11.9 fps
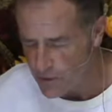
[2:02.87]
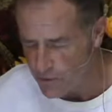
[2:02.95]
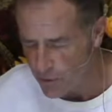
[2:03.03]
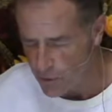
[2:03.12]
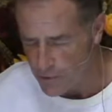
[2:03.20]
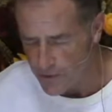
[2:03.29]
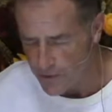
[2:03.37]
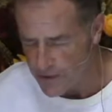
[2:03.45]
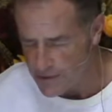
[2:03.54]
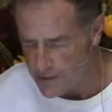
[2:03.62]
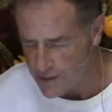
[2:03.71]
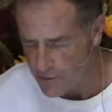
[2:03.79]
forward to that
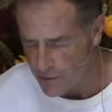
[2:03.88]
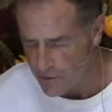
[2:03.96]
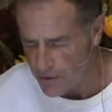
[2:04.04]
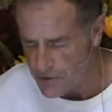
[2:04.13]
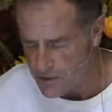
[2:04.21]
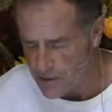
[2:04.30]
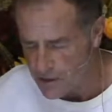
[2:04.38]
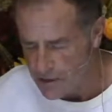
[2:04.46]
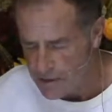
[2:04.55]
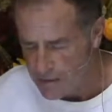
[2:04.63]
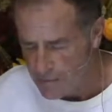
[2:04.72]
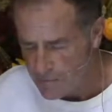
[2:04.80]
day where there's
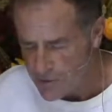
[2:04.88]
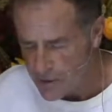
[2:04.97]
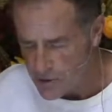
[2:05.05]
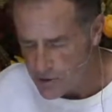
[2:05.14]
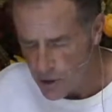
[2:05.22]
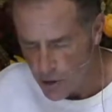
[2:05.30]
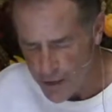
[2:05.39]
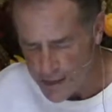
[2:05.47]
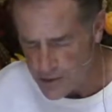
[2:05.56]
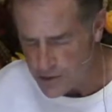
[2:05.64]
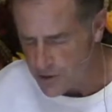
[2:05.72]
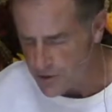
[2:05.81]
no
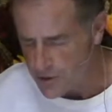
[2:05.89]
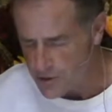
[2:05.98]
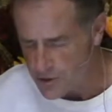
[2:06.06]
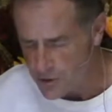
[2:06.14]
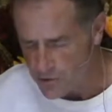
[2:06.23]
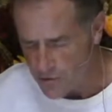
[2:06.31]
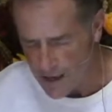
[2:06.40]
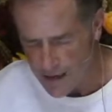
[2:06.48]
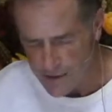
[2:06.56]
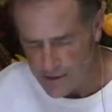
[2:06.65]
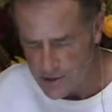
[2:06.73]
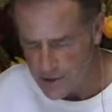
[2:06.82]
hatred, there's no
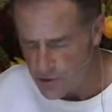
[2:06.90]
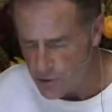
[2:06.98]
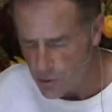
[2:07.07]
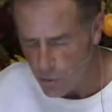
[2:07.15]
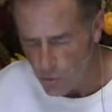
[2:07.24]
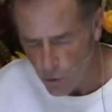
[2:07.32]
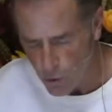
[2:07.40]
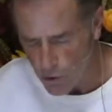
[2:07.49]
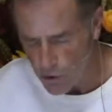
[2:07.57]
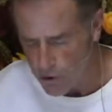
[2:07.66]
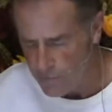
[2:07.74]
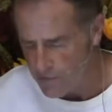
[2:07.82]
violence, there's no
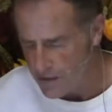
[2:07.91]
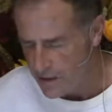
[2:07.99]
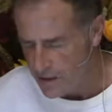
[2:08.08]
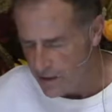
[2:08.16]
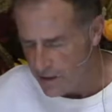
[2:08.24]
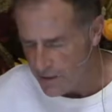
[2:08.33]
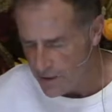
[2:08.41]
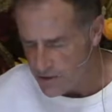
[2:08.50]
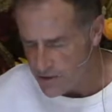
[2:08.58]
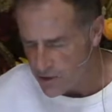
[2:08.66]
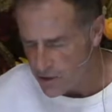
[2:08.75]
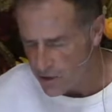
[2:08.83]
war, there's
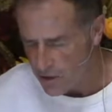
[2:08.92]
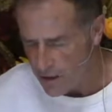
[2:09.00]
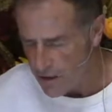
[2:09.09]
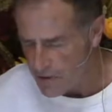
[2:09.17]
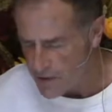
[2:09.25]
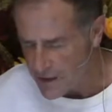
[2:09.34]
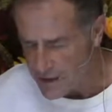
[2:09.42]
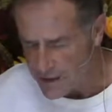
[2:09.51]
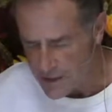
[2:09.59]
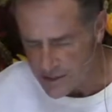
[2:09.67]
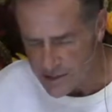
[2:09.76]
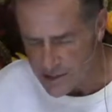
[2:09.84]
no ethnic
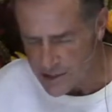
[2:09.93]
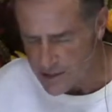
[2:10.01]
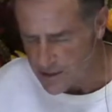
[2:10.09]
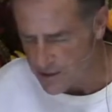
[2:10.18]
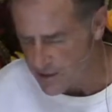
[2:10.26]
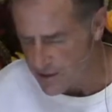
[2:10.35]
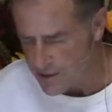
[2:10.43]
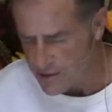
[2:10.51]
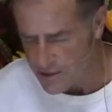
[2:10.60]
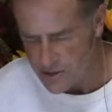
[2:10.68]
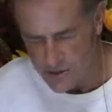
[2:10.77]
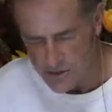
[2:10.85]
cleansing.
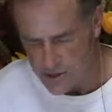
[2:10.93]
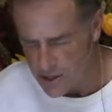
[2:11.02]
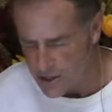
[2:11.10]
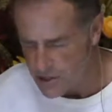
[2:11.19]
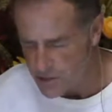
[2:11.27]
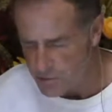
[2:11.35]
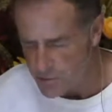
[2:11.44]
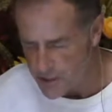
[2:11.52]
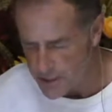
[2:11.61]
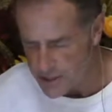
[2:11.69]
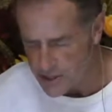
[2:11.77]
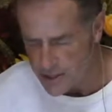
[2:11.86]
There's just
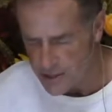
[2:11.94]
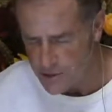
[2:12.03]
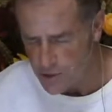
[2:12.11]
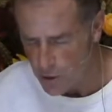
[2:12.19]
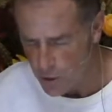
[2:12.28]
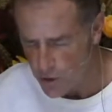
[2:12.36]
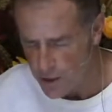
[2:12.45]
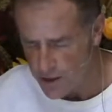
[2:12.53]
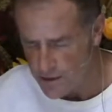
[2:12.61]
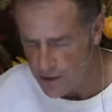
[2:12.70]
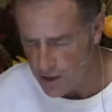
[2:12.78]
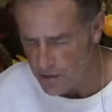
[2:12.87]
peace and joy
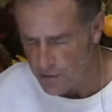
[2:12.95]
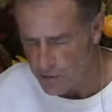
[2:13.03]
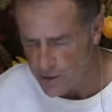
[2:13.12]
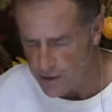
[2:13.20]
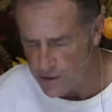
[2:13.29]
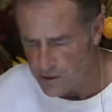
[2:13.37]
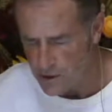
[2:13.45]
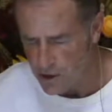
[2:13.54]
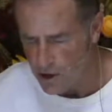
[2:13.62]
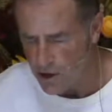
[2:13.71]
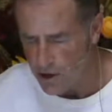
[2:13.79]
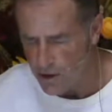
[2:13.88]
and love. We
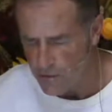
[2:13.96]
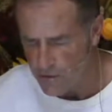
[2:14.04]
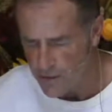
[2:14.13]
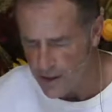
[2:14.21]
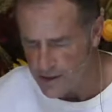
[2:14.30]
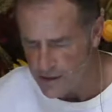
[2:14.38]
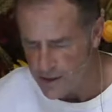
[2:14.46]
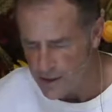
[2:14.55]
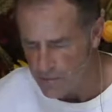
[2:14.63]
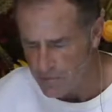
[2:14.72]
long for that day.